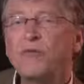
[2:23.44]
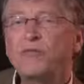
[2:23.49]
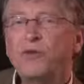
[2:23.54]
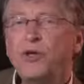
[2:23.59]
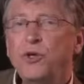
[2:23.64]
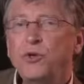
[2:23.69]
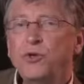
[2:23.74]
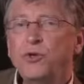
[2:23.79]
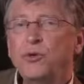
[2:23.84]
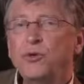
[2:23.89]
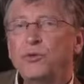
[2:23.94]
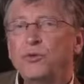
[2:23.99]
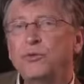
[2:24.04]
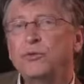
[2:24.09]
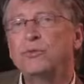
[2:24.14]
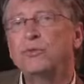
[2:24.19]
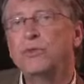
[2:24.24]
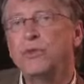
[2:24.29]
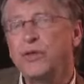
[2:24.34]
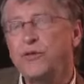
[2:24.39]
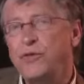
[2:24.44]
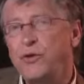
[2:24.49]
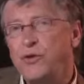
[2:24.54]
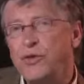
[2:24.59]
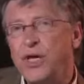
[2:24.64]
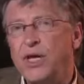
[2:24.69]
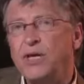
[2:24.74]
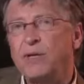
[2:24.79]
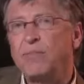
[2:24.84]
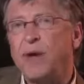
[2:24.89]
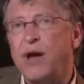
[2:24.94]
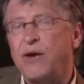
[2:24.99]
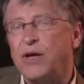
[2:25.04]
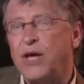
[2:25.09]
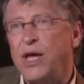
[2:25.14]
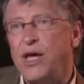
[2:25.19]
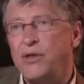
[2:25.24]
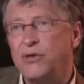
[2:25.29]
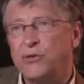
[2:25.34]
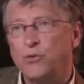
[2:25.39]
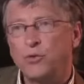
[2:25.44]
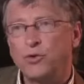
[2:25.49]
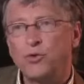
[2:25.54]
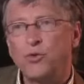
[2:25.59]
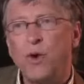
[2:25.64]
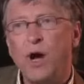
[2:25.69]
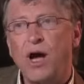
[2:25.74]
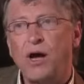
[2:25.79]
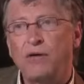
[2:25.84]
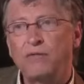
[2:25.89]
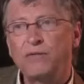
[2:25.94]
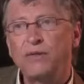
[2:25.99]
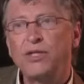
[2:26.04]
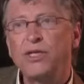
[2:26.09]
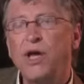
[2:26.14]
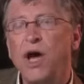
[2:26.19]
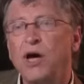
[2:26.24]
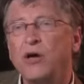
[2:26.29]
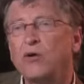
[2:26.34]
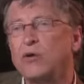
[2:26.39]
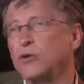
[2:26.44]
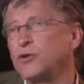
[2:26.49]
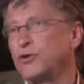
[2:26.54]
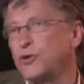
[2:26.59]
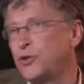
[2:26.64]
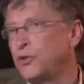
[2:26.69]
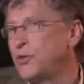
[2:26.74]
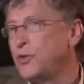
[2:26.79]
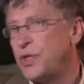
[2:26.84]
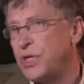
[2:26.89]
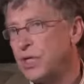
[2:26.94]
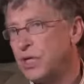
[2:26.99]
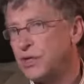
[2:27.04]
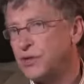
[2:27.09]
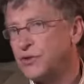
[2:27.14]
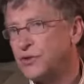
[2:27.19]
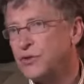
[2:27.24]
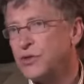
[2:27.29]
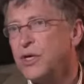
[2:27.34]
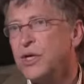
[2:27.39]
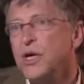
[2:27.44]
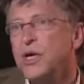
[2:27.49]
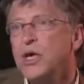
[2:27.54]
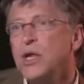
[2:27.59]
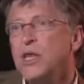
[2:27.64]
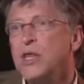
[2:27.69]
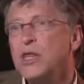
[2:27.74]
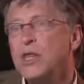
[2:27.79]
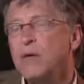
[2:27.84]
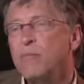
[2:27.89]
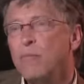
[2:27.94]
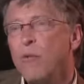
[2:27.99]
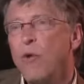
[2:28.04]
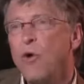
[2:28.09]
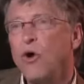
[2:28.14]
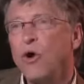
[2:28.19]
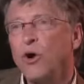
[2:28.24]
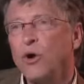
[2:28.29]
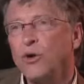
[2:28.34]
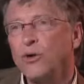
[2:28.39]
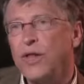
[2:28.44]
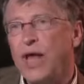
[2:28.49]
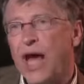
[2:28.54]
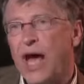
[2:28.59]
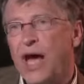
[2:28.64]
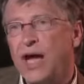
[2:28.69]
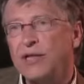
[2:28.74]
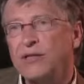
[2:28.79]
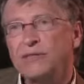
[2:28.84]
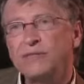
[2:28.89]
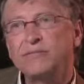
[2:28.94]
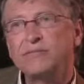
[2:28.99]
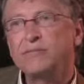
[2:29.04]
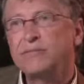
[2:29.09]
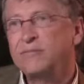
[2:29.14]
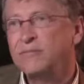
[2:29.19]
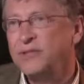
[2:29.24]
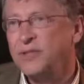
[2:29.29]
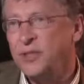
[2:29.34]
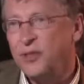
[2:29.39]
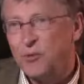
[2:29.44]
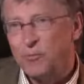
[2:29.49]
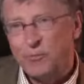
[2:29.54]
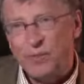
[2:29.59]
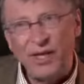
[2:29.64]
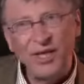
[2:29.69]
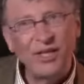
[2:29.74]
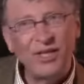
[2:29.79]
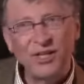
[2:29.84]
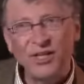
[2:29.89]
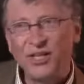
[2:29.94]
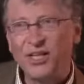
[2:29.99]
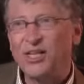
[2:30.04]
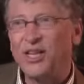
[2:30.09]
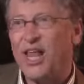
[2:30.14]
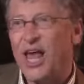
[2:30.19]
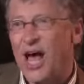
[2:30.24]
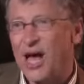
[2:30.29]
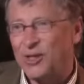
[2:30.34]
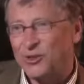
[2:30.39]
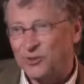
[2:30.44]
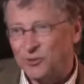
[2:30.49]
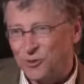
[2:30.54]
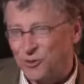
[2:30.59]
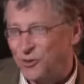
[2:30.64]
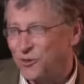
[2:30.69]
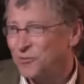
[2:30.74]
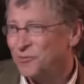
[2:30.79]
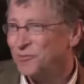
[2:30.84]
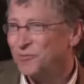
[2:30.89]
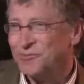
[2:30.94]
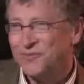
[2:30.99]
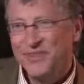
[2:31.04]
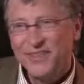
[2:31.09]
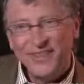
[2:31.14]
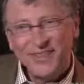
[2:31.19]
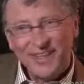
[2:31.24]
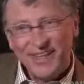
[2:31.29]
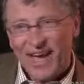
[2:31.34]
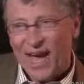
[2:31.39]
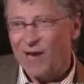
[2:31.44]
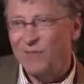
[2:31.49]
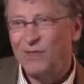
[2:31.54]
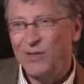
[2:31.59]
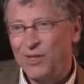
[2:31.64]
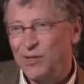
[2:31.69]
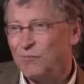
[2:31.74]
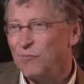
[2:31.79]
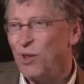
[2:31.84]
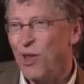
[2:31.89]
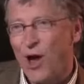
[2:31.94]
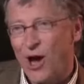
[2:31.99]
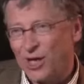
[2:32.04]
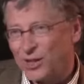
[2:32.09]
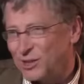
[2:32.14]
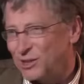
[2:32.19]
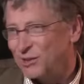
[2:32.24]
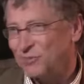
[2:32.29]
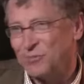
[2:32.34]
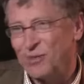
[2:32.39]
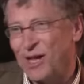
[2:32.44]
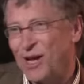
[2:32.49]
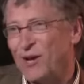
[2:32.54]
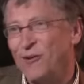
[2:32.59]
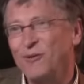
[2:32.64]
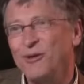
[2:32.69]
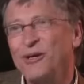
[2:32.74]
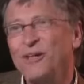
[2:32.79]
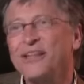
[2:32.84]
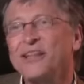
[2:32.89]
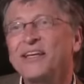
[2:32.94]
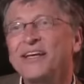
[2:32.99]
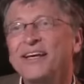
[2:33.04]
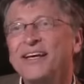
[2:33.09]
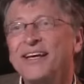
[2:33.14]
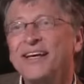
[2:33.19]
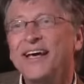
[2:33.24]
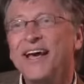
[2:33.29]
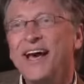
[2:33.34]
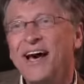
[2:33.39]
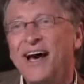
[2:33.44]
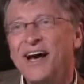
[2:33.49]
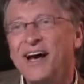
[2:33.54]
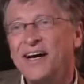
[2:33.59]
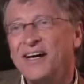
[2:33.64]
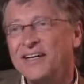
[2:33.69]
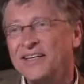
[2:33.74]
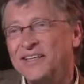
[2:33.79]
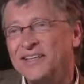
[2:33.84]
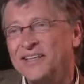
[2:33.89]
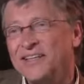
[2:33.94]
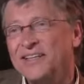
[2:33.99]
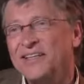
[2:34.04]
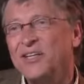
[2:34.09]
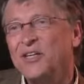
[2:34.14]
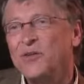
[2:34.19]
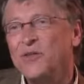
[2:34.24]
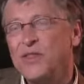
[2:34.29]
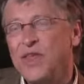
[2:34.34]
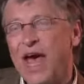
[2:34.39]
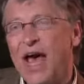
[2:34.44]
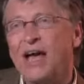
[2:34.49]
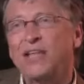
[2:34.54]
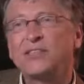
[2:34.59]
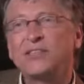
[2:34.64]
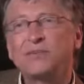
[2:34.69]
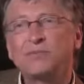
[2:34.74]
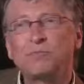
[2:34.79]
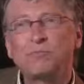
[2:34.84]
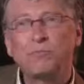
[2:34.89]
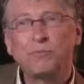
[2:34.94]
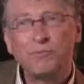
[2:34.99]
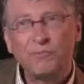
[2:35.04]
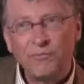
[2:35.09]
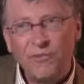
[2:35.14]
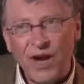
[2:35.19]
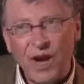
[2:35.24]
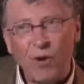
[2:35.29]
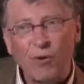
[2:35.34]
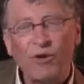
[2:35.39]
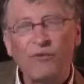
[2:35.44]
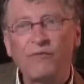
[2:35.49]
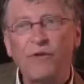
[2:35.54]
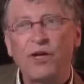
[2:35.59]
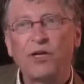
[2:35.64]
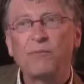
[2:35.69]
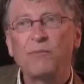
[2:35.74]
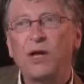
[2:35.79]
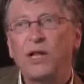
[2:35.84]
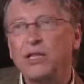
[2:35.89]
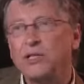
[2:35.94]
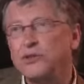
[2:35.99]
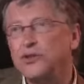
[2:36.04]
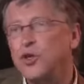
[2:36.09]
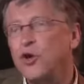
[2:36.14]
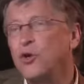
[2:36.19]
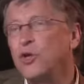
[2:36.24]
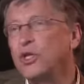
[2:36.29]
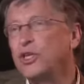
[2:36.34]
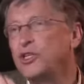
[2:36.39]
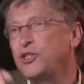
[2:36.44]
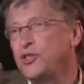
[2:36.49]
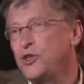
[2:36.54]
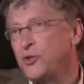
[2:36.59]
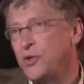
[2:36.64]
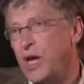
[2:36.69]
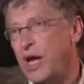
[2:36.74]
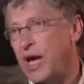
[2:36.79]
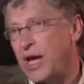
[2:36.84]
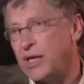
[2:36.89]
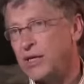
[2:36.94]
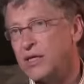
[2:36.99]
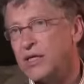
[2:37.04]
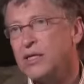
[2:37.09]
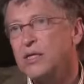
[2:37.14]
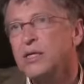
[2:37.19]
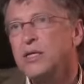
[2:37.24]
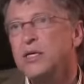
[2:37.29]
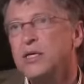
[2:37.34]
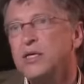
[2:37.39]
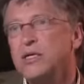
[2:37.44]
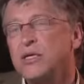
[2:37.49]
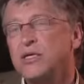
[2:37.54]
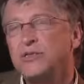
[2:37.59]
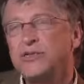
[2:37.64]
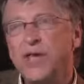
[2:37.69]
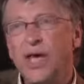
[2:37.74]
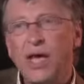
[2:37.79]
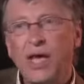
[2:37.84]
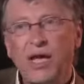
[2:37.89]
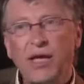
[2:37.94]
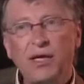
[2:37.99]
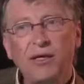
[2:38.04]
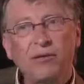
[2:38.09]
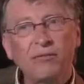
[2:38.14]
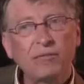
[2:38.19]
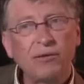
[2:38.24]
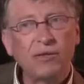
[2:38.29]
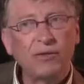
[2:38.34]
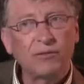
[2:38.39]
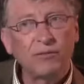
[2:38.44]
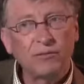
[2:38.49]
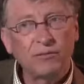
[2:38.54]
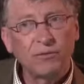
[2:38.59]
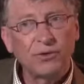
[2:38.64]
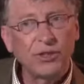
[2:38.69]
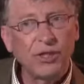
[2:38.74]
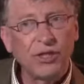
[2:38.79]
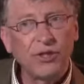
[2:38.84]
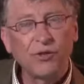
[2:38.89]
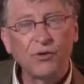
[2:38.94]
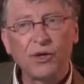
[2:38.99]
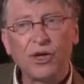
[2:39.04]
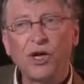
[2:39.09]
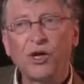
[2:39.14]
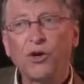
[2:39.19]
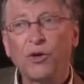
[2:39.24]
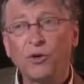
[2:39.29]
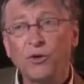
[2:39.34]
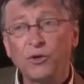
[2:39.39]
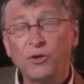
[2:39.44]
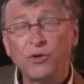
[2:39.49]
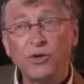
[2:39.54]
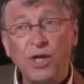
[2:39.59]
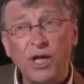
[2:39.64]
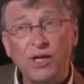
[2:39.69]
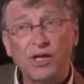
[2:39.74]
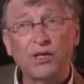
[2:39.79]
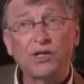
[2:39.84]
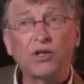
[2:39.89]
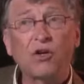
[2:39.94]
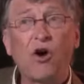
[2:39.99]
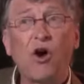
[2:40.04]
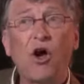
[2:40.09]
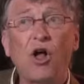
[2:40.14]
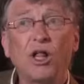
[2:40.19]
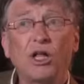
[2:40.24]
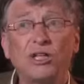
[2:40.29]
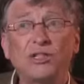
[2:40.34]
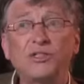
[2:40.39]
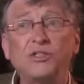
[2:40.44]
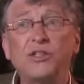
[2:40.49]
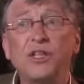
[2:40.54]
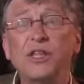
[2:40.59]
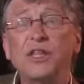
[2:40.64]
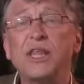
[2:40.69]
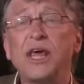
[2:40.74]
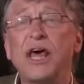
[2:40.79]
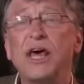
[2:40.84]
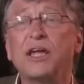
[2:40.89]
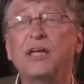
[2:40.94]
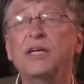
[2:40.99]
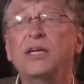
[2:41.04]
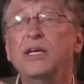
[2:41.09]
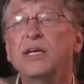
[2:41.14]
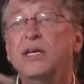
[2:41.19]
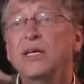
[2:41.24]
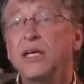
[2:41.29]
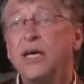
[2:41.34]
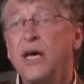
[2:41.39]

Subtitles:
Well, if you think about K through 12, the younger a student is, the more that, you know, being in the classroom, having the blocks to play with, you know, that's very fundamental. It's only as you get to, say, you know, senior year or get into college that then